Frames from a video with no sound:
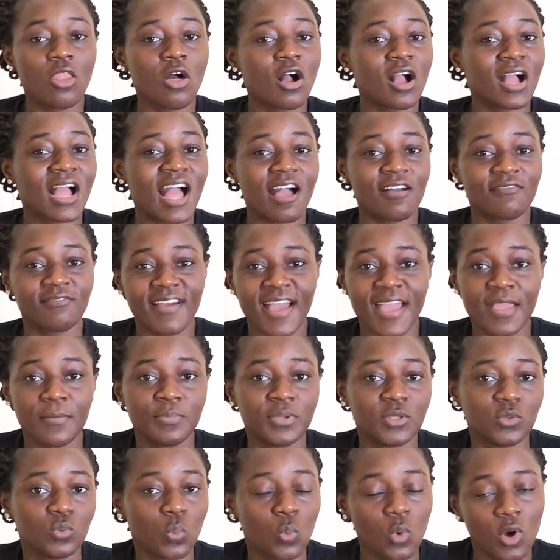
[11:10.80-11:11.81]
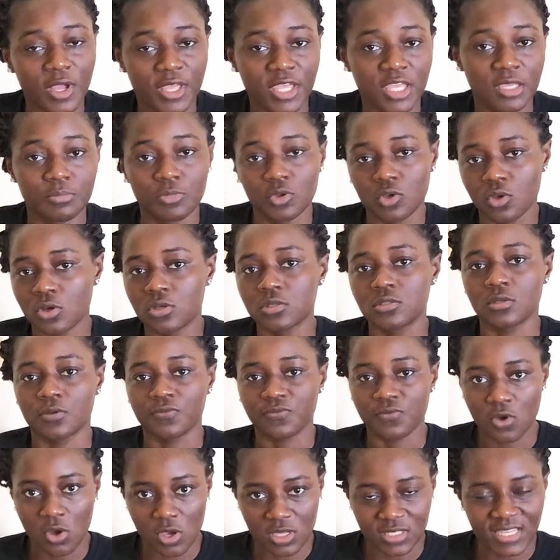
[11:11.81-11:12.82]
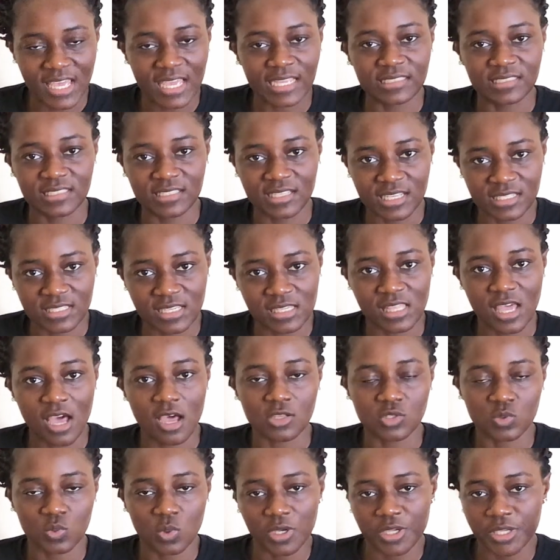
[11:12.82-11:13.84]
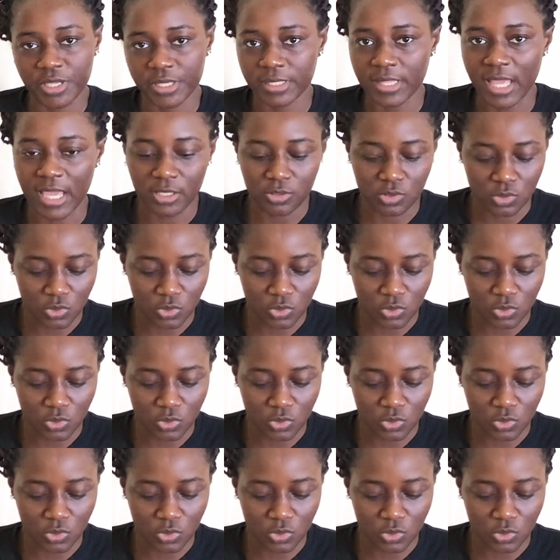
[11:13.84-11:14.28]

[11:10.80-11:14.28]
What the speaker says: long have I been working? Because of course, I indicated I was working. I